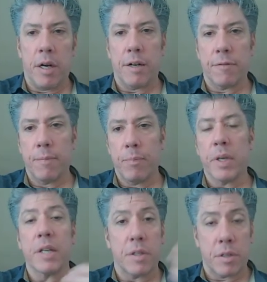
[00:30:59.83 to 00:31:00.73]
off
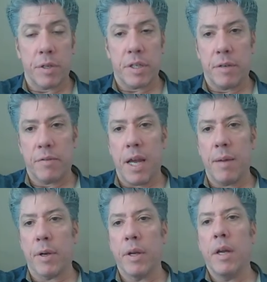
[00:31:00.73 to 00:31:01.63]
because it's a retentive
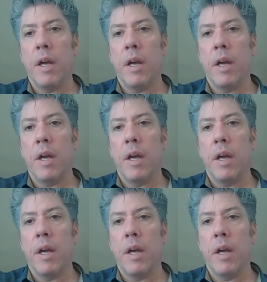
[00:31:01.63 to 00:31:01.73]
timer.